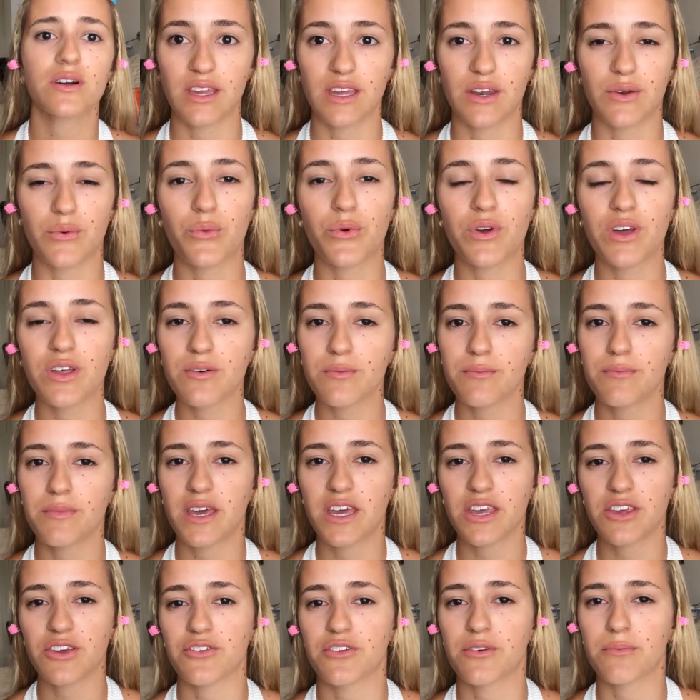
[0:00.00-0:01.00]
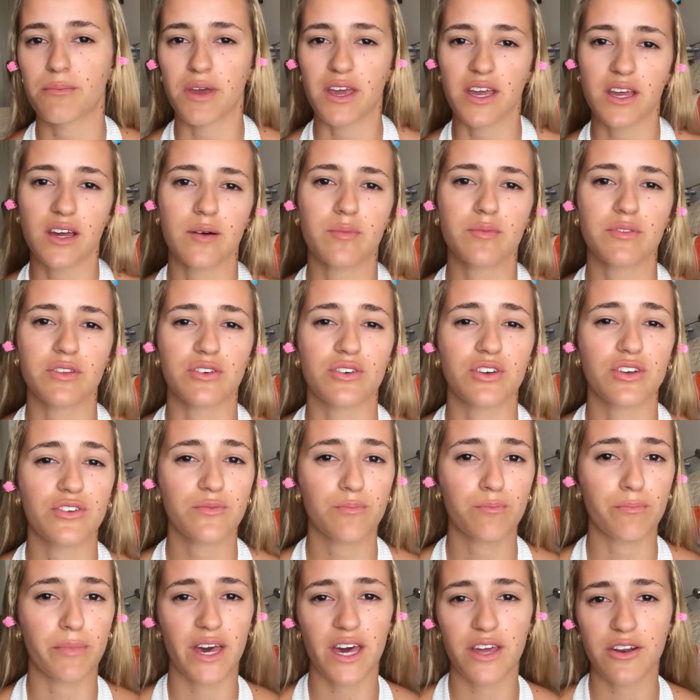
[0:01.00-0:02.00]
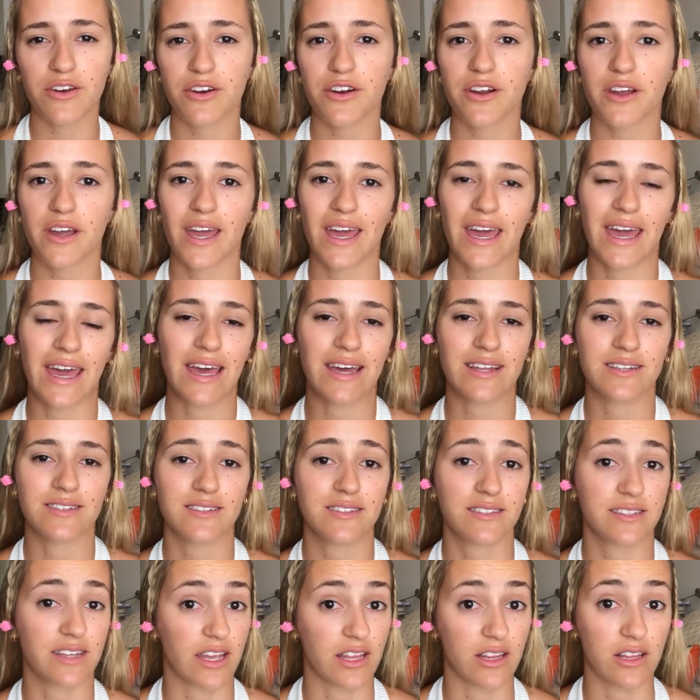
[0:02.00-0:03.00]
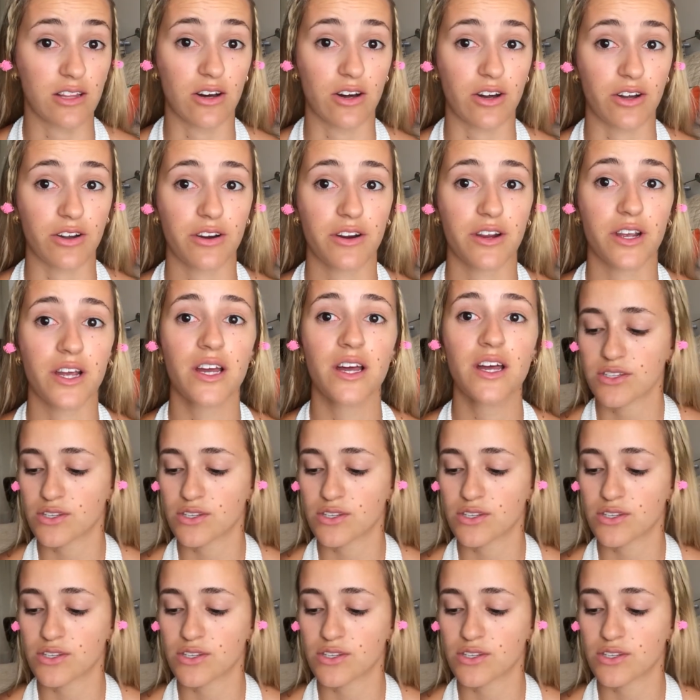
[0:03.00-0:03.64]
it will make your makeup look better and stay longer.